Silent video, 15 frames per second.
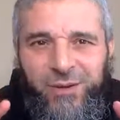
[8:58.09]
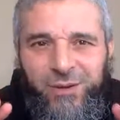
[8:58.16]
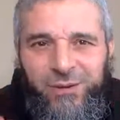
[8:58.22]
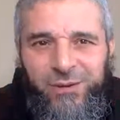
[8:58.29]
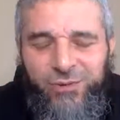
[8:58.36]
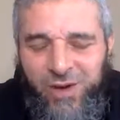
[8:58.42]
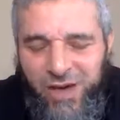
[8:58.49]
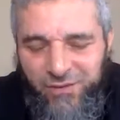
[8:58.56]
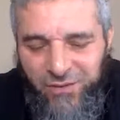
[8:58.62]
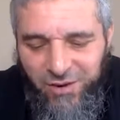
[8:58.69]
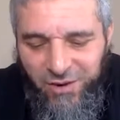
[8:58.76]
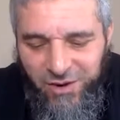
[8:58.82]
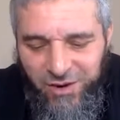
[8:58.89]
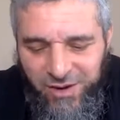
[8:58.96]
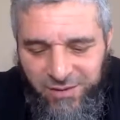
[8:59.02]
whosoever
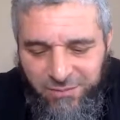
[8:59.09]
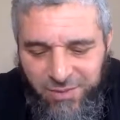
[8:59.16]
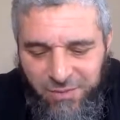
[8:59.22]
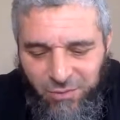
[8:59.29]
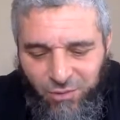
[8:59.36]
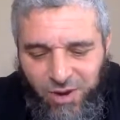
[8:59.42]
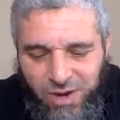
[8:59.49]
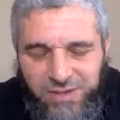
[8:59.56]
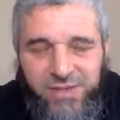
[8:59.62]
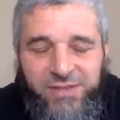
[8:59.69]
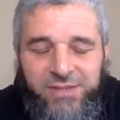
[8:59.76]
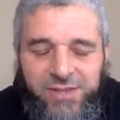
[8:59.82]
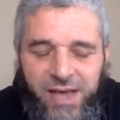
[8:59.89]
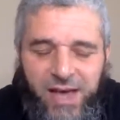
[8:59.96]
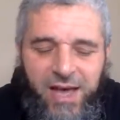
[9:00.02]

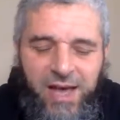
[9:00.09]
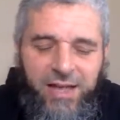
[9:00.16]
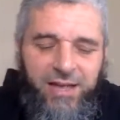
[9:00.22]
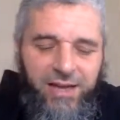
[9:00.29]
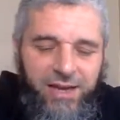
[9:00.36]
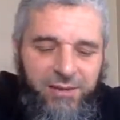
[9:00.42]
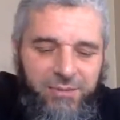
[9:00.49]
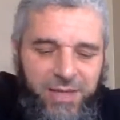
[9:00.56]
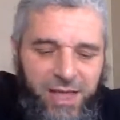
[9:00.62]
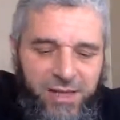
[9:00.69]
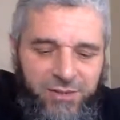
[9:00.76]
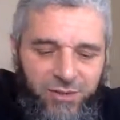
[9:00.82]
memorizes Al-Imran.